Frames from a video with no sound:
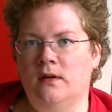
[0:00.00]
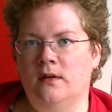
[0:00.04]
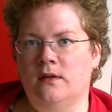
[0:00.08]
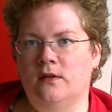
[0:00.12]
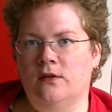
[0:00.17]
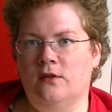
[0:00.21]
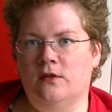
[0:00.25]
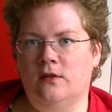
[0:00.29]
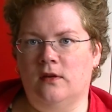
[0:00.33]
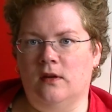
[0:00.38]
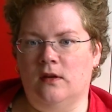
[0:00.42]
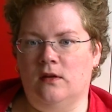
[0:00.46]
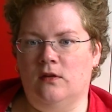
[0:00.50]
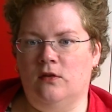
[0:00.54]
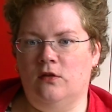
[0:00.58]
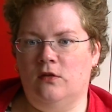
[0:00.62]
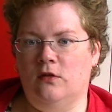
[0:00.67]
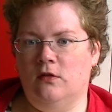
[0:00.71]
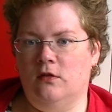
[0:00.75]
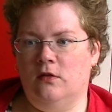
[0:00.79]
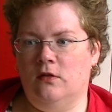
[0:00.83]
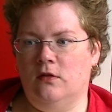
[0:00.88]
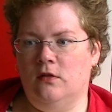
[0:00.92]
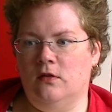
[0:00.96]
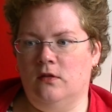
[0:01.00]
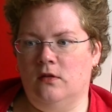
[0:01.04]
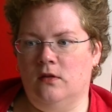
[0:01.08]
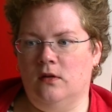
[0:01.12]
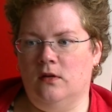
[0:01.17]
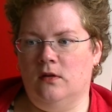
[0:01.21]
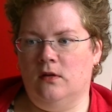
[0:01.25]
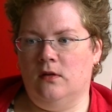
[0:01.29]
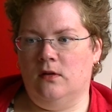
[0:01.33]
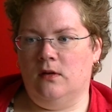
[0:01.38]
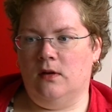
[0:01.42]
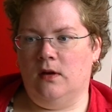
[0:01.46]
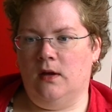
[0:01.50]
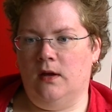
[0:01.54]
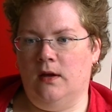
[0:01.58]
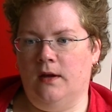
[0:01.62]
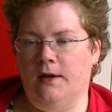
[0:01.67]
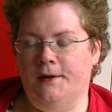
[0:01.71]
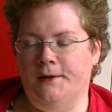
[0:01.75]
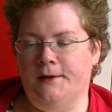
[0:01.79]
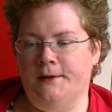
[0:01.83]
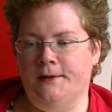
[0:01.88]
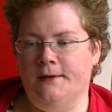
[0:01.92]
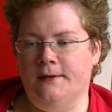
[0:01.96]
stitch,
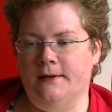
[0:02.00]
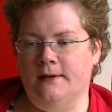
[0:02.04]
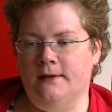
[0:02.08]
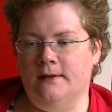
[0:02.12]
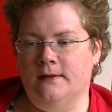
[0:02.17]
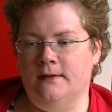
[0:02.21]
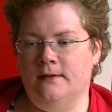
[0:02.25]
and uh,